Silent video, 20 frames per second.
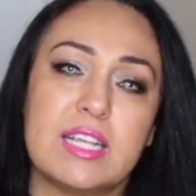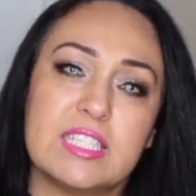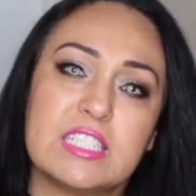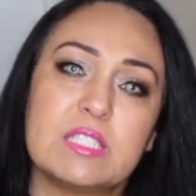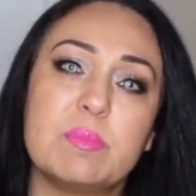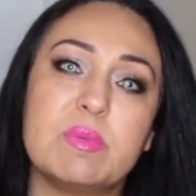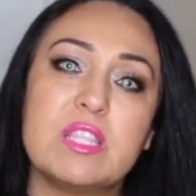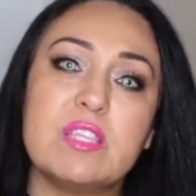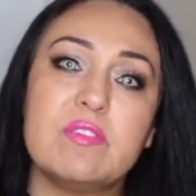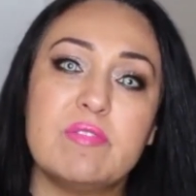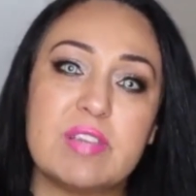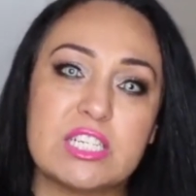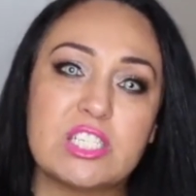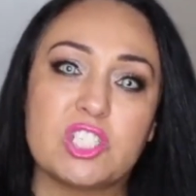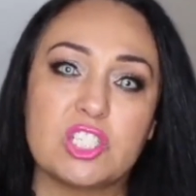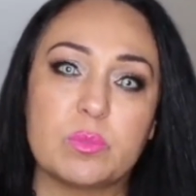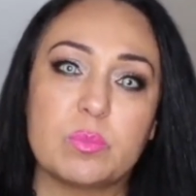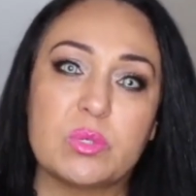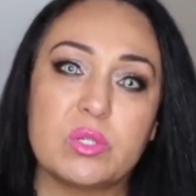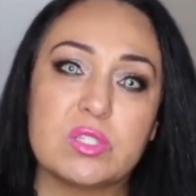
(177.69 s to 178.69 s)
And some of the
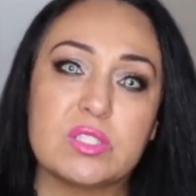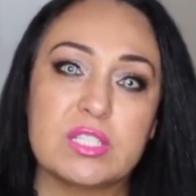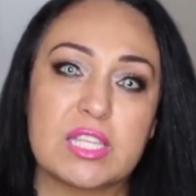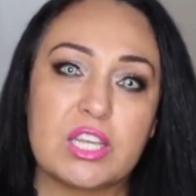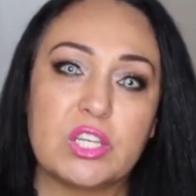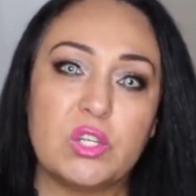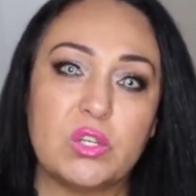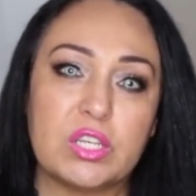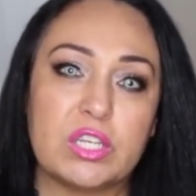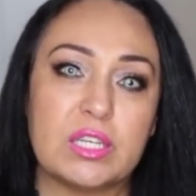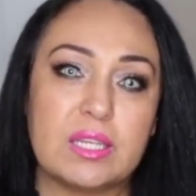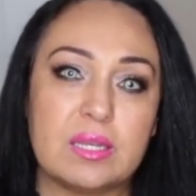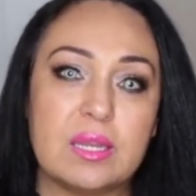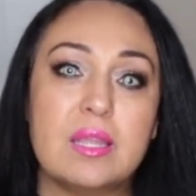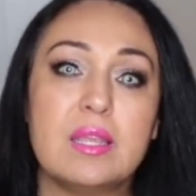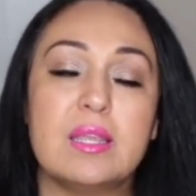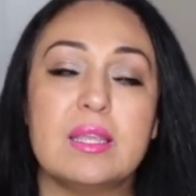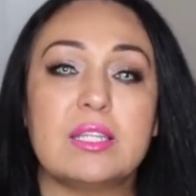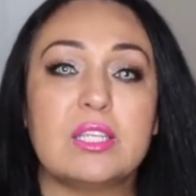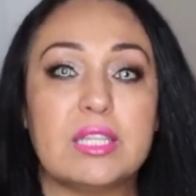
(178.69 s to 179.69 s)
vegetables that you can
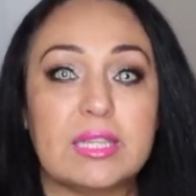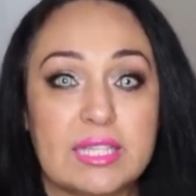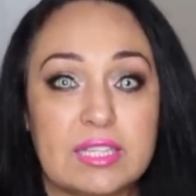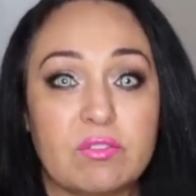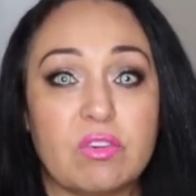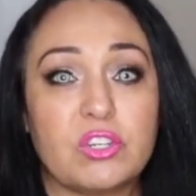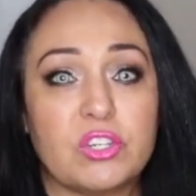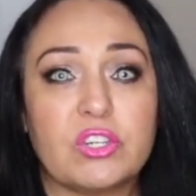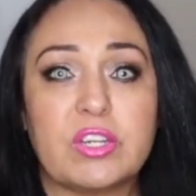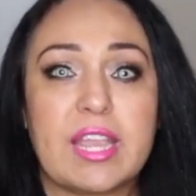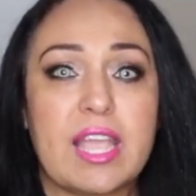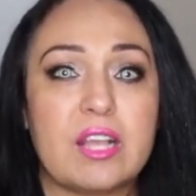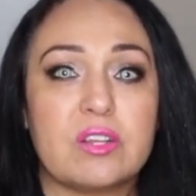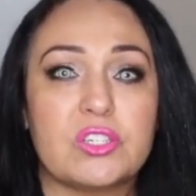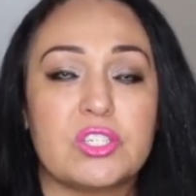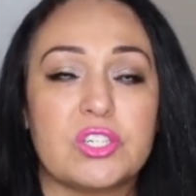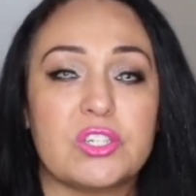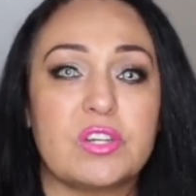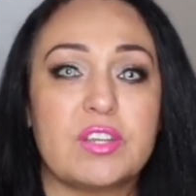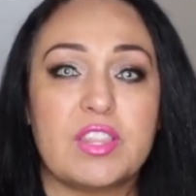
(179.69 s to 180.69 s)
leave on your
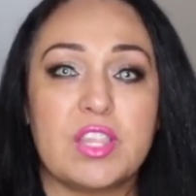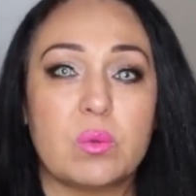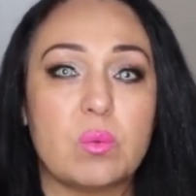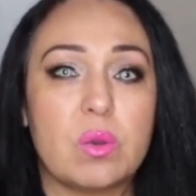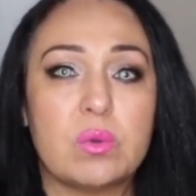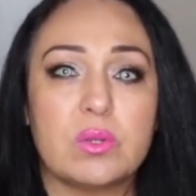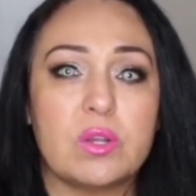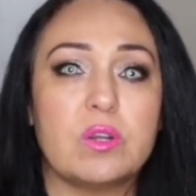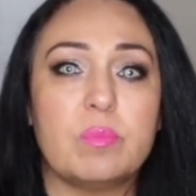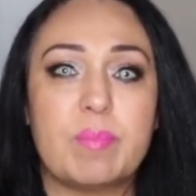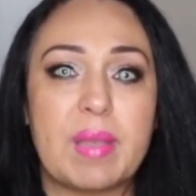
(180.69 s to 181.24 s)
counter, they won't go